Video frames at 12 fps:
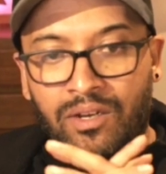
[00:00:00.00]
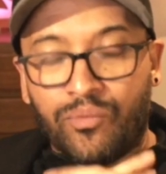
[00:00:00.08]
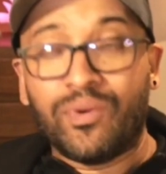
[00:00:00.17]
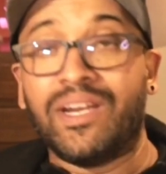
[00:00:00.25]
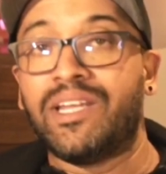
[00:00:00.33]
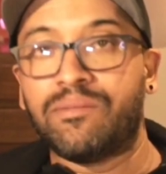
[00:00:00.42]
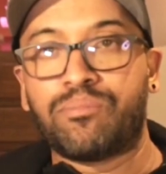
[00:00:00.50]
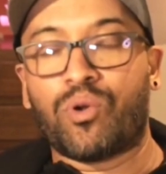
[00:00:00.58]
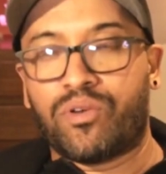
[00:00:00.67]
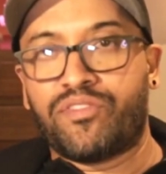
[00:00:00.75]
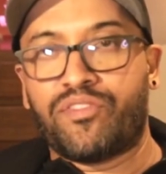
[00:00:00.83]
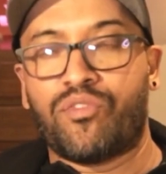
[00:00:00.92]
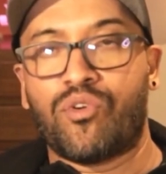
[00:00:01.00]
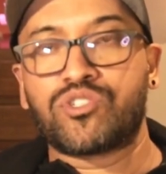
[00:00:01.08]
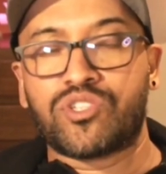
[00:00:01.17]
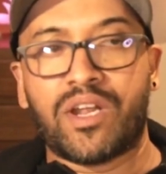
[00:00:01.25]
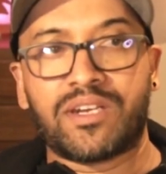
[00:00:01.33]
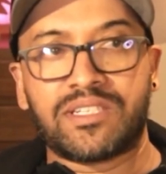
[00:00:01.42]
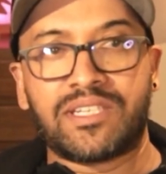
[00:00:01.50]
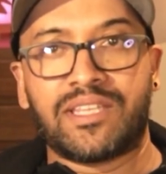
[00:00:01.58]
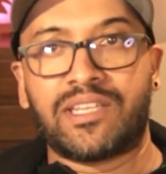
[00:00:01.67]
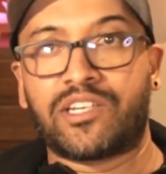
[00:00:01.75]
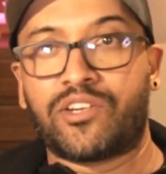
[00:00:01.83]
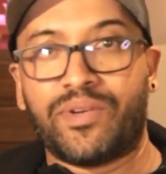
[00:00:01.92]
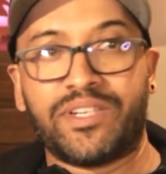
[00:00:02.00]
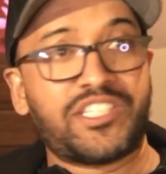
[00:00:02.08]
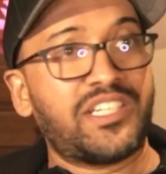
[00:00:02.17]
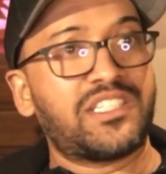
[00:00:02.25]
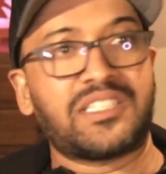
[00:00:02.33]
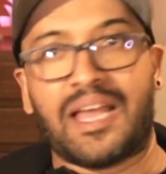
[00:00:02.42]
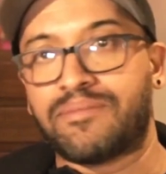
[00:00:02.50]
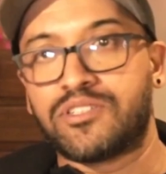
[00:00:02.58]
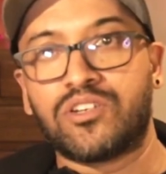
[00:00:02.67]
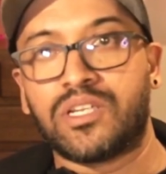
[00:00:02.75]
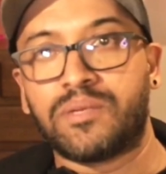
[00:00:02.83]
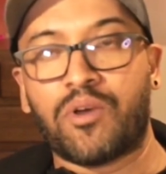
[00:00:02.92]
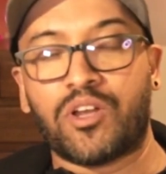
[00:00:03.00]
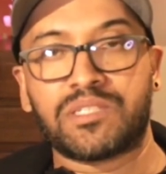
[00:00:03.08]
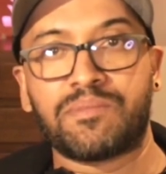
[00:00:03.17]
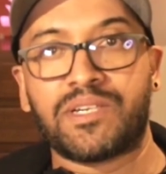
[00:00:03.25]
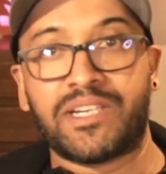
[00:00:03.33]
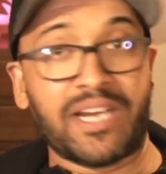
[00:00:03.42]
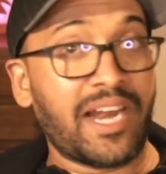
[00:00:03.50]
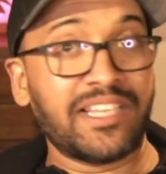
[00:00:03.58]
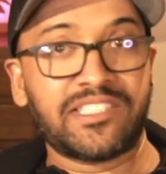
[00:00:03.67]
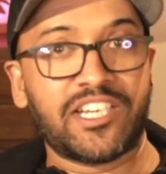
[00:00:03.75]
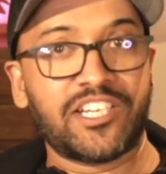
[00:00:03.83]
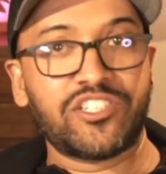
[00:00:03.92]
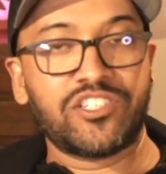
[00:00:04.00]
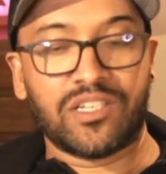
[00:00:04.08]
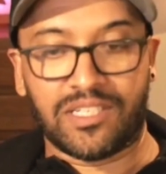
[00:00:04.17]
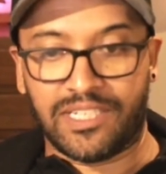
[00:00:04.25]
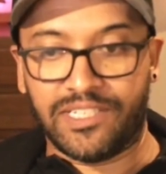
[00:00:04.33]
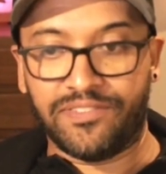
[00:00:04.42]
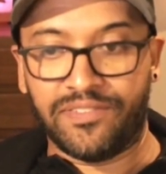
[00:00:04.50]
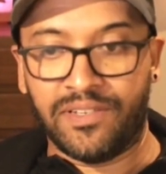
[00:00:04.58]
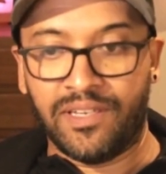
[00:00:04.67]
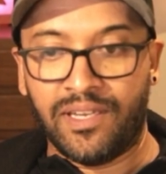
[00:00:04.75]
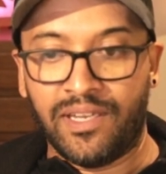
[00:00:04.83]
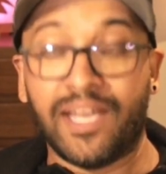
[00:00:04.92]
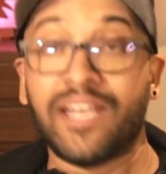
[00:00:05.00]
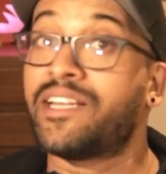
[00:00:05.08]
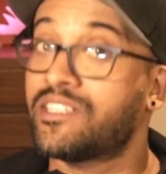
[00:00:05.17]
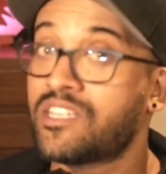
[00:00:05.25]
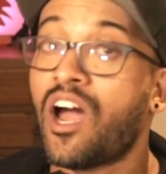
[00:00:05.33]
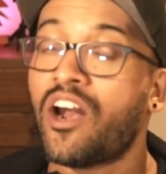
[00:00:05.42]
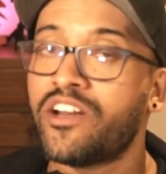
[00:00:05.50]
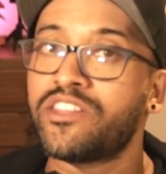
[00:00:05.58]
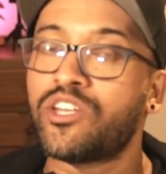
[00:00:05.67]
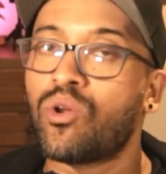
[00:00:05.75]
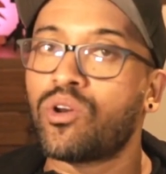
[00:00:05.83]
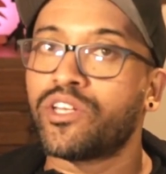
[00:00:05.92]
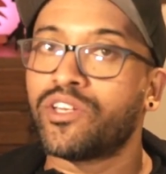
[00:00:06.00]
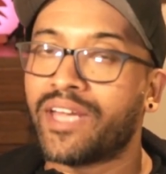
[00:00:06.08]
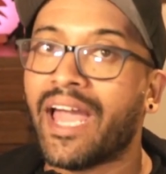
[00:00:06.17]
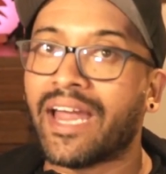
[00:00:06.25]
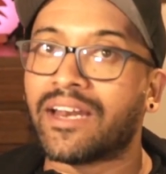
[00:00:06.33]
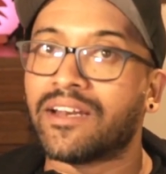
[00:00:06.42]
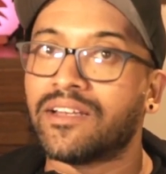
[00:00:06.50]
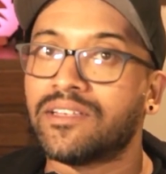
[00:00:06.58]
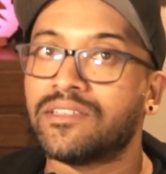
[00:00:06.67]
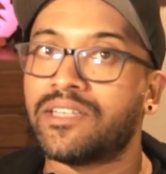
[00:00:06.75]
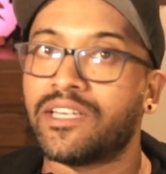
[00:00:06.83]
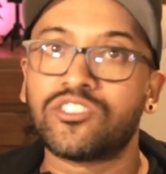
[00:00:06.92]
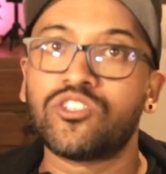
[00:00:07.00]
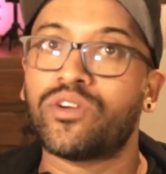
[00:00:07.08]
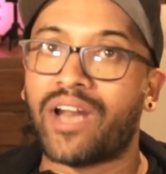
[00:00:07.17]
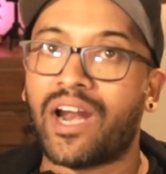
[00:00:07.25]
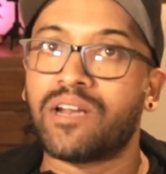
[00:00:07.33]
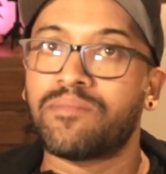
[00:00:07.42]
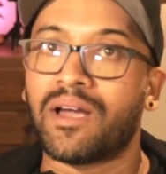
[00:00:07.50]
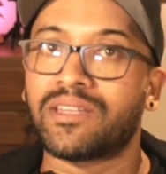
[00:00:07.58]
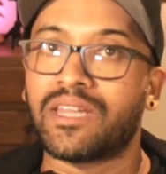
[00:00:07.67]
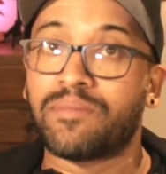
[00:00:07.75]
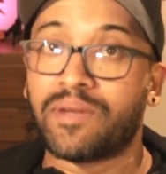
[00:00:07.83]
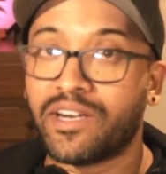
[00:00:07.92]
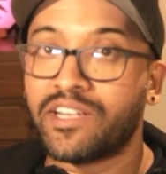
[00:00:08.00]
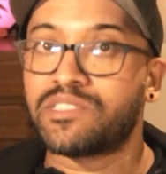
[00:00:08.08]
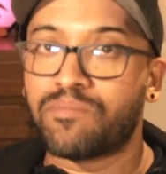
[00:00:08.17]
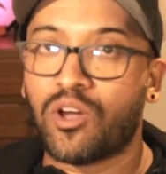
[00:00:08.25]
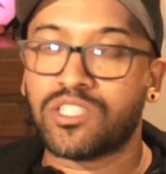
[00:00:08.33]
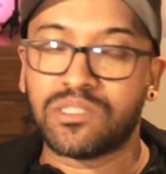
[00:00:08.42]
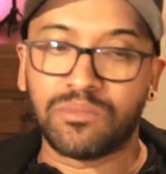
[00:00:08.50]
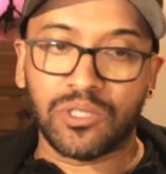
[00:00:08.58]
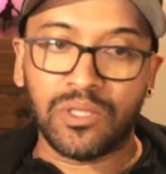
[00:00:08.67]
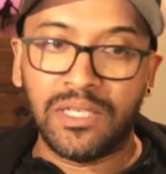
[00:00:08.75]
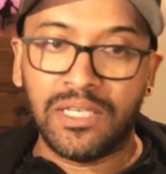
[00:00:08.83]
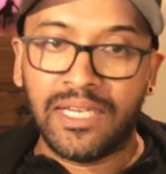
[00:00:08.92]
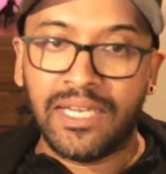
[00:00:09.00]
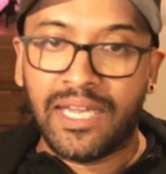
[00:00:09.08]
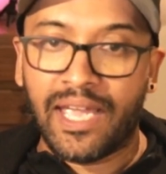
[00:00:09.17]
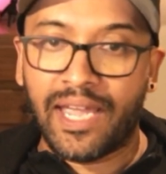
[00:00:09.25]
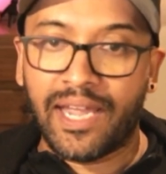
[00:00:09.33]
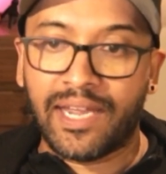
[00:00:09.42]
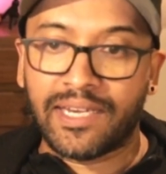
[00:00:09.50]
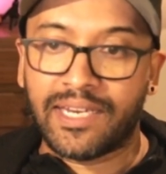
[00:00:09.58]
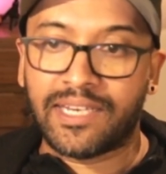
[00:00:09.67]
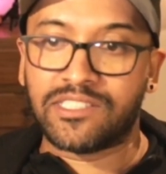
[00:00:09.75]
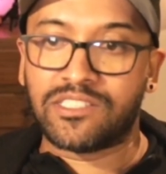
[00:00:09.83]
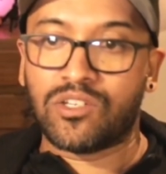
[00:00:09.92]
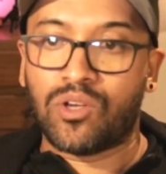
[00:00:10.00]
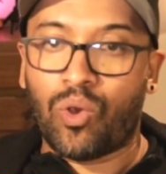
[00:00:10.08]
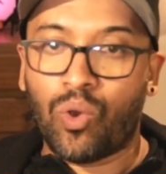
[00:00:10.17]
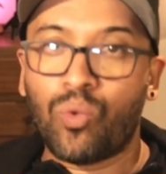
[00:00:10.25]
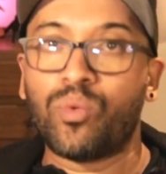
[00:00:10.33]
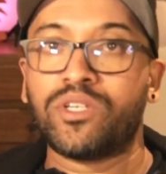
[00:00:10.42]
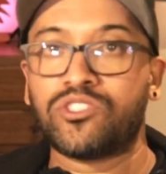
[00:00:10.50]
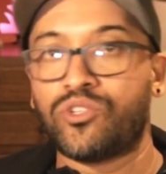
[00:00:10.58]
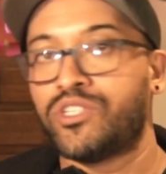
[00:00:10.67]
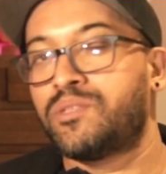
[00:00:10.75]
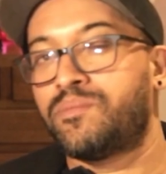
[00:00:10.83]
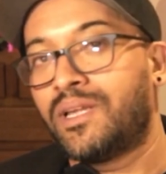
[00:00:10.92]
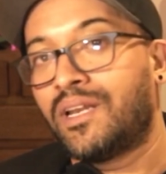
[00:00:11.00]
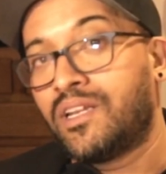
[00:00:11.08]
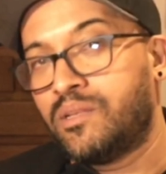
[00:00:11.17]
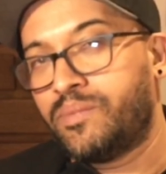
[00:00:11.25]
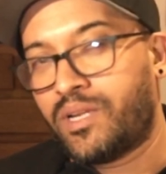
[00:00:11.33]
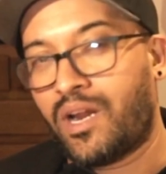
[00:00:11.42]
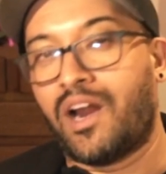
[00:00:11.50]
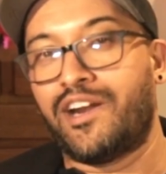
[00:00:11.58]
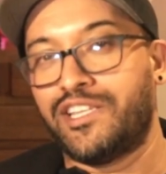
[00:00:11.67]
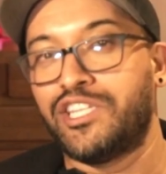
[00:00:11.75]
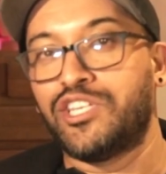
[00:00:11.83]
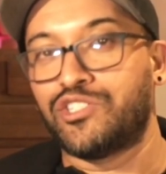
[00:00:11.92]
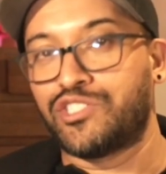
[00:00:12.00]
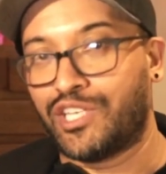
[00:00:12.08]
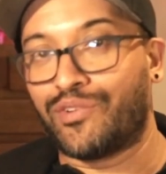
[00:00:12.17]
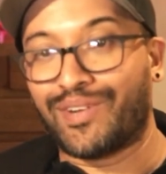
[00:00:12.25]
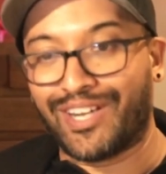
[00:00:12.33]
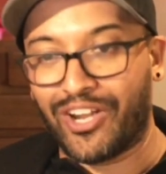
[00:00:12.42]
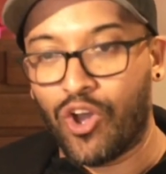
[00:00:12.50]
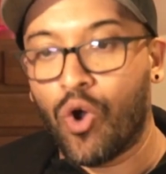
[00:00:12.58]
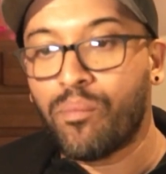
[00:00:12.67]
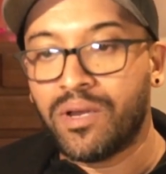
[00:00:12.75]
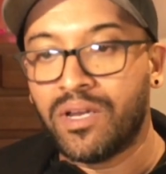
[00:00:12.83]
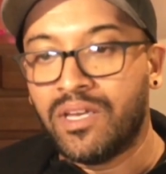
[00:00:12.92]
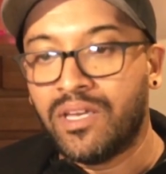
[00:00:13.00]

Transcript: really important for folks to understand that career change is absolutely possible at any stage in your life. It gets harder the older you get. There's no doubt about that, but it is possible. And it is always going to be a little bit harder than you secretly hope.